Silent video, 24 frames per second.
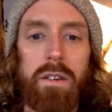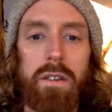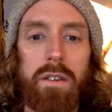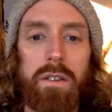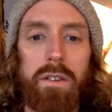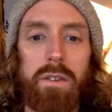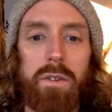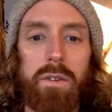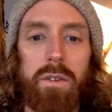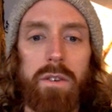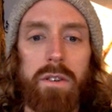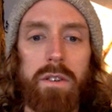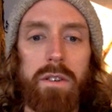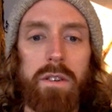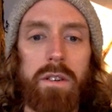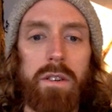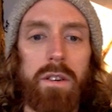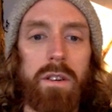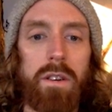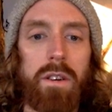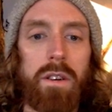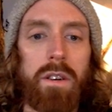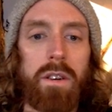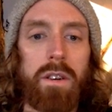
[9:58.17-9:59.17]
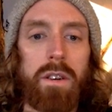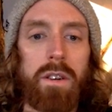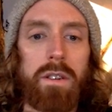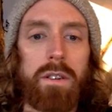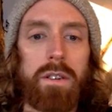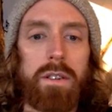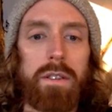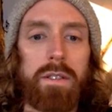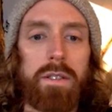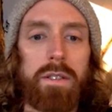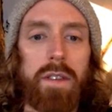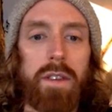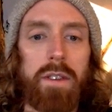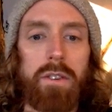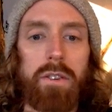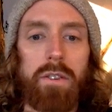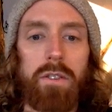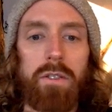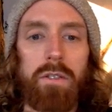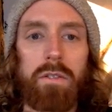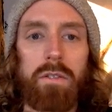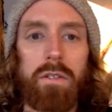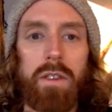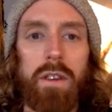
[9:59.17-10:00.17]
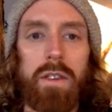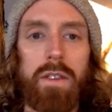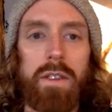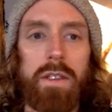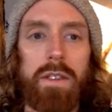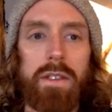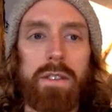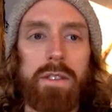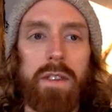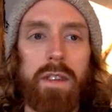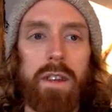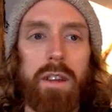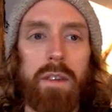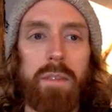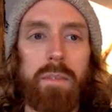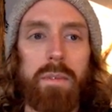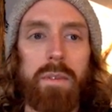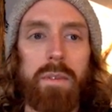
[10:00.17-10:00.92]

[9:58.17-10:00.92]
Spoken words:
to our descender line that's set up